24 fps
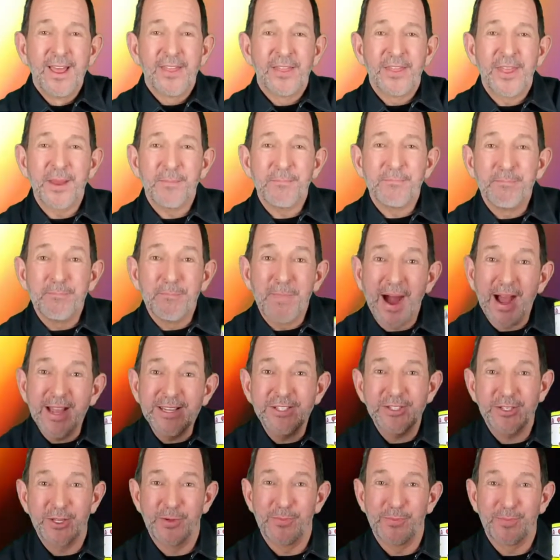that my
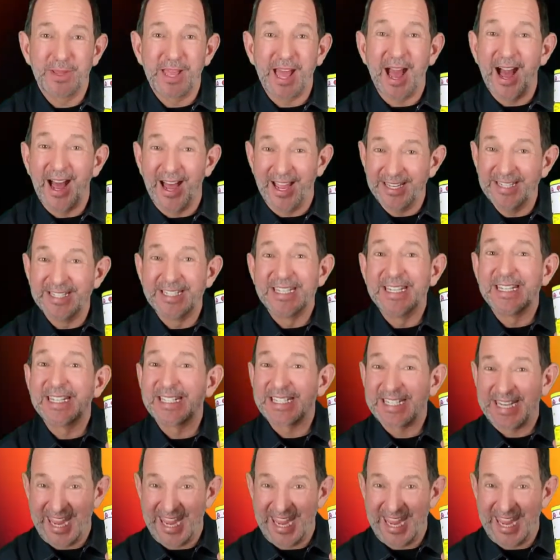soup kindness